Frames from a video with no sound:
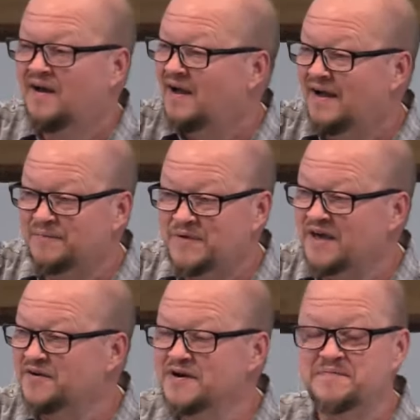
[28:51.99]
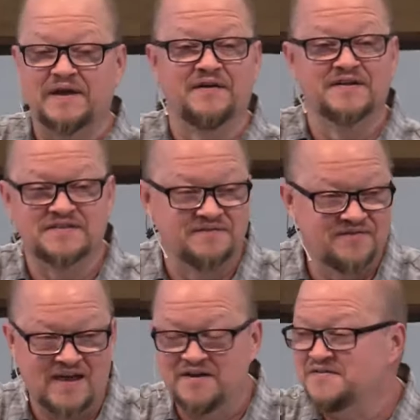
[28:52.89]
uh, better in appearance and
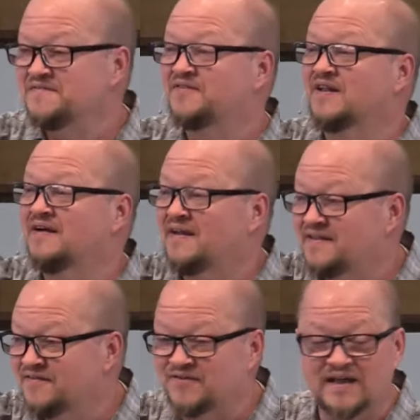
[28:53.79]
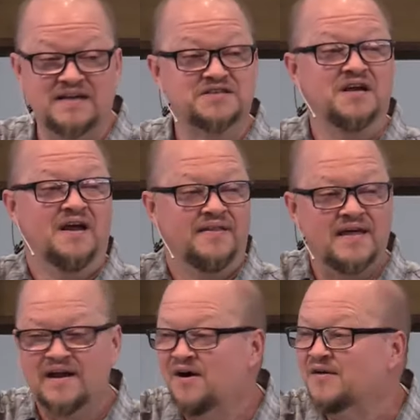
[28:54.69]
fatter than fle- in the flesh
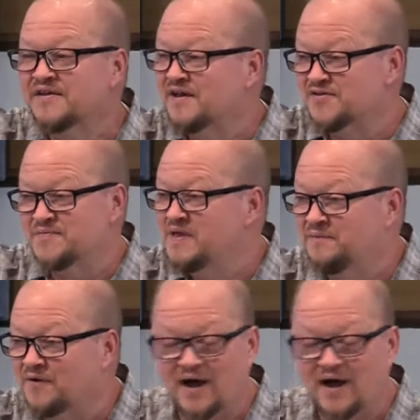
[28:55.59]
than all the other people.